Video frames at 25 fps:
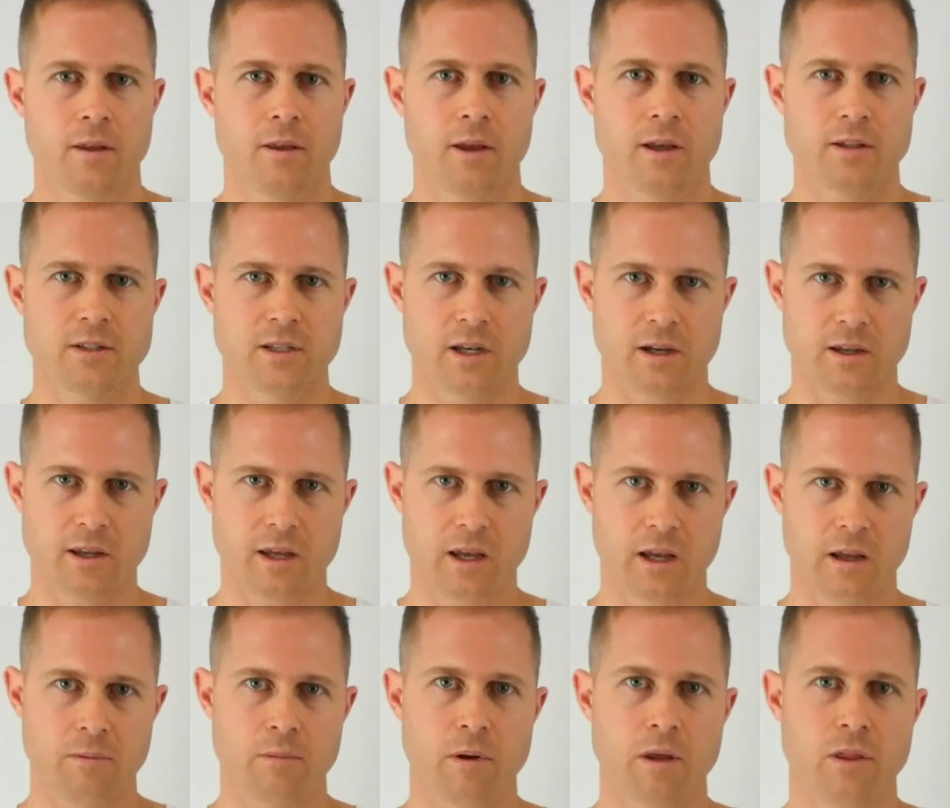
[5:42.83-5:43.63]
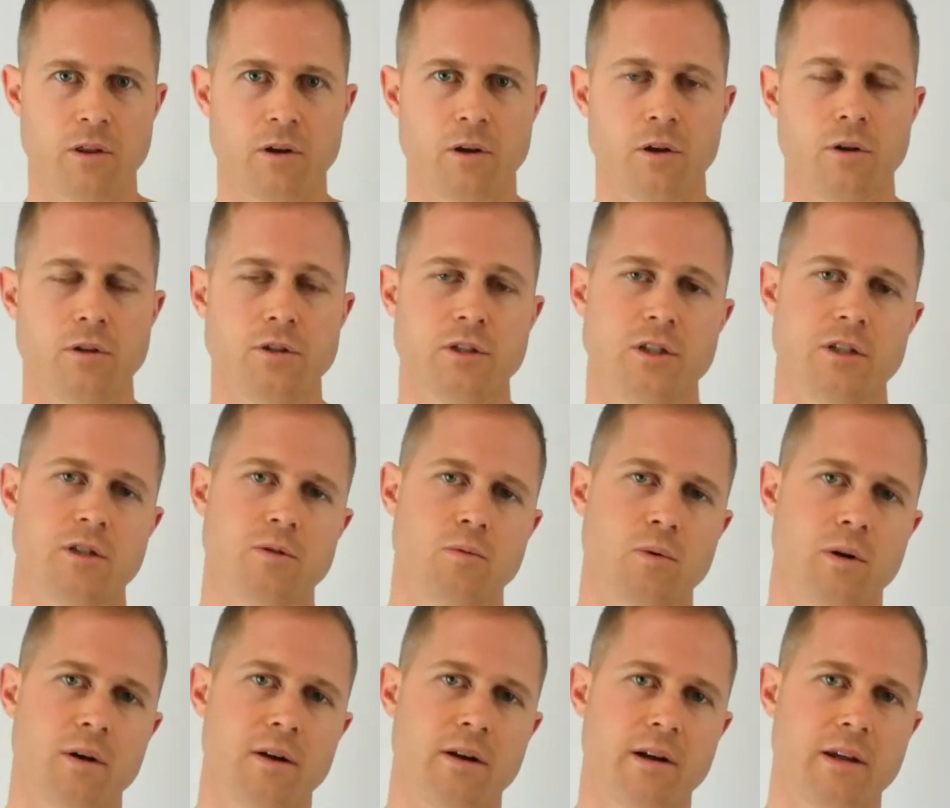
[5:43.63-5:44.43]
That's our key methodologies,
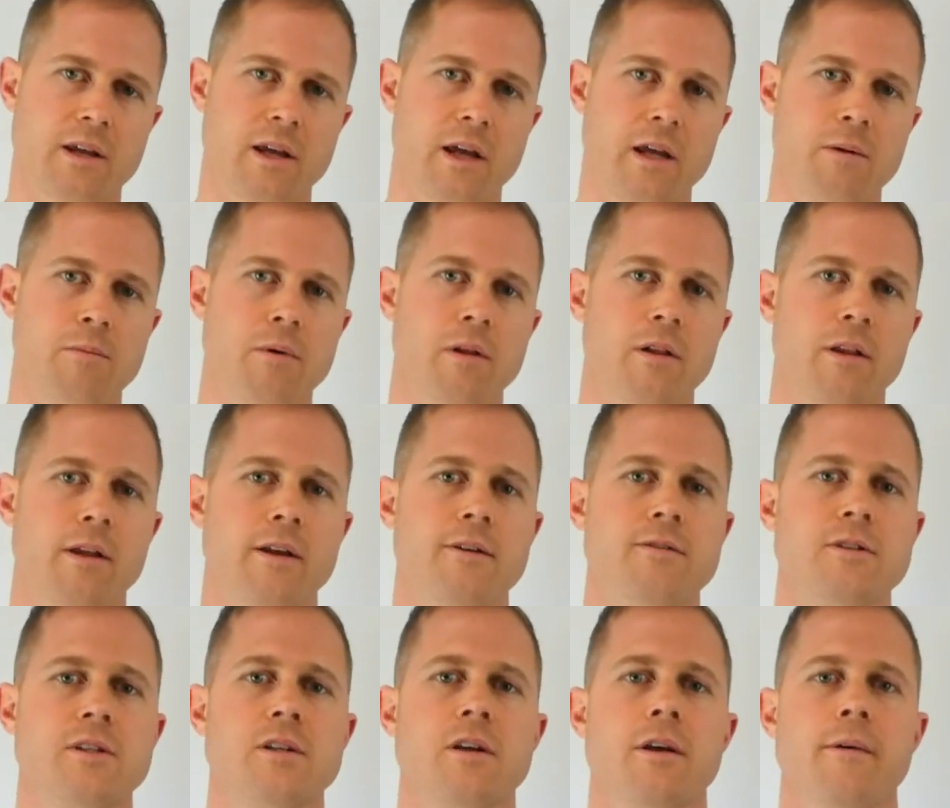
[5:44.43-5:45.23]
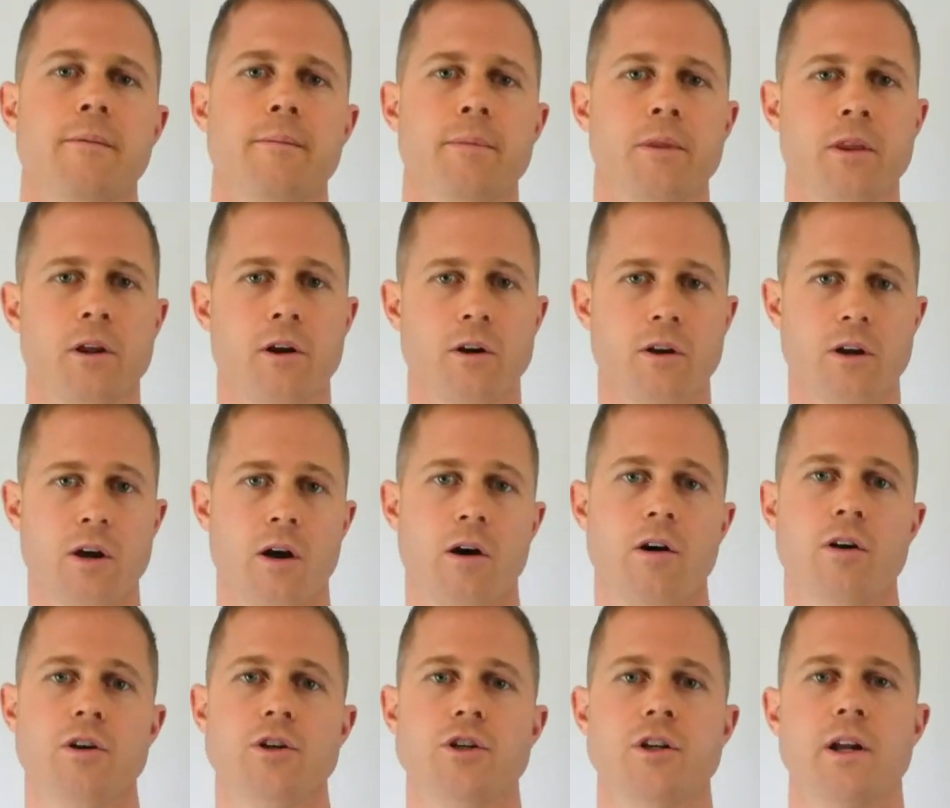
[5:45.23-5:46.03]
one of our key beliefs. And I
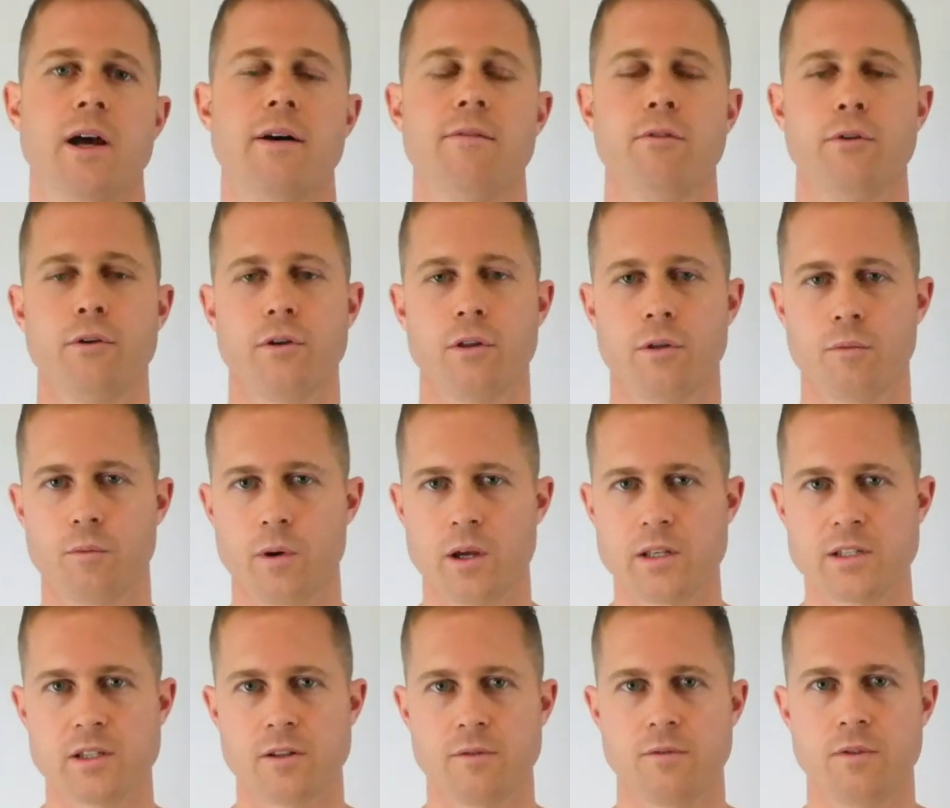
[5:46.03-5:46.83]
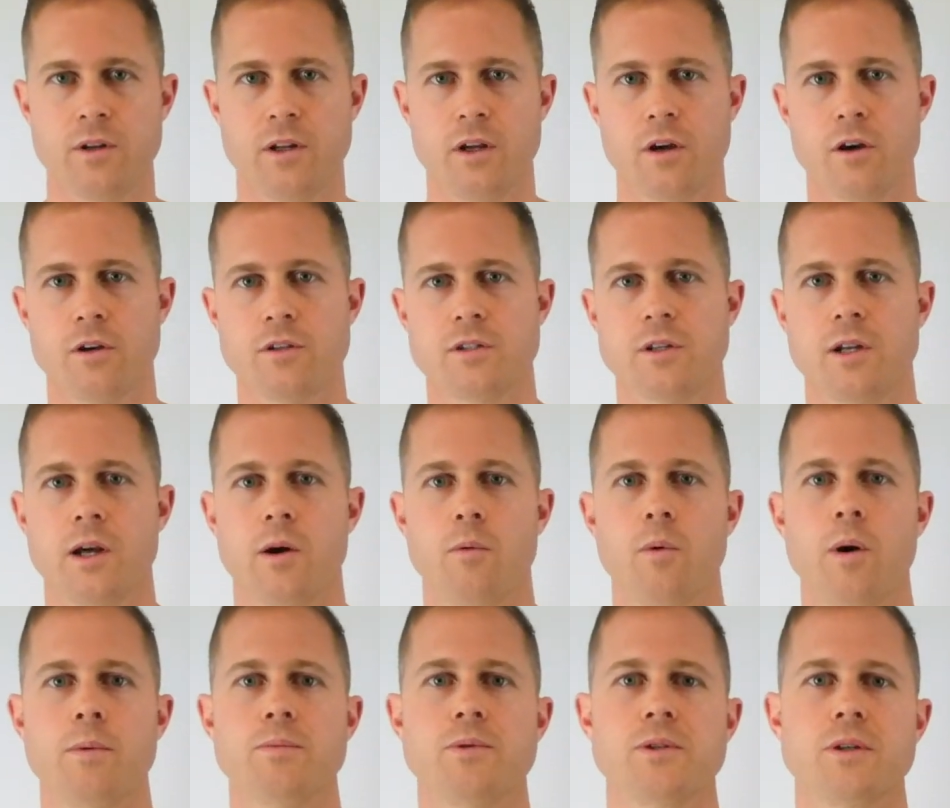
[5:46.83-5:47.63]
encourage you to have a look at the rest of the videos on
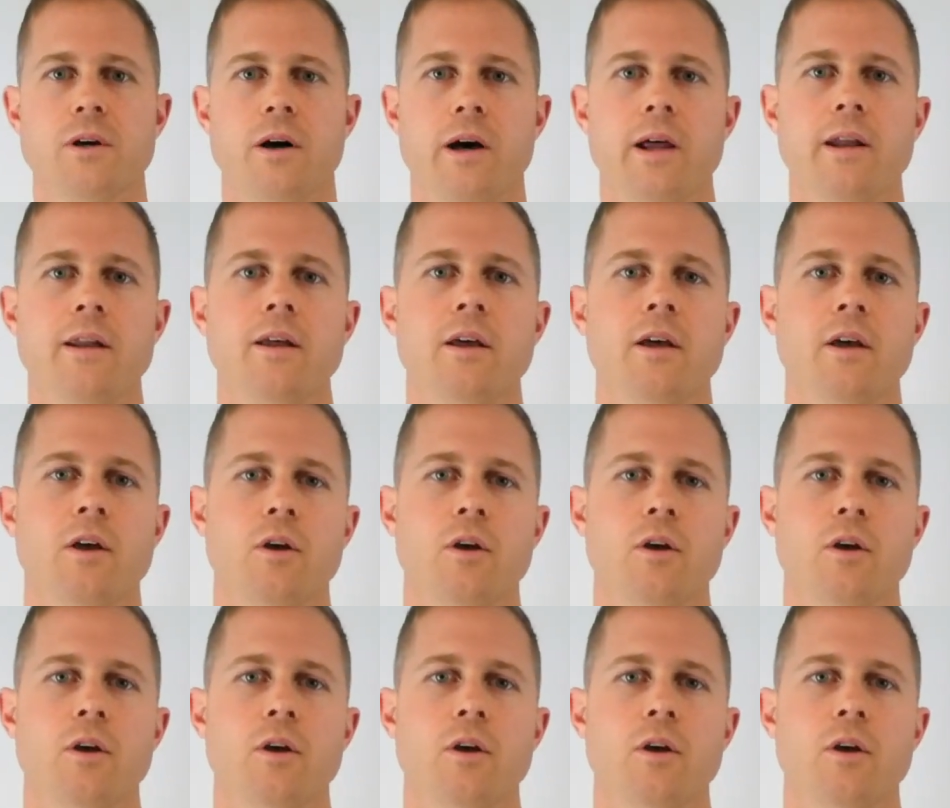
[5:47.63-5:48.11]
our website,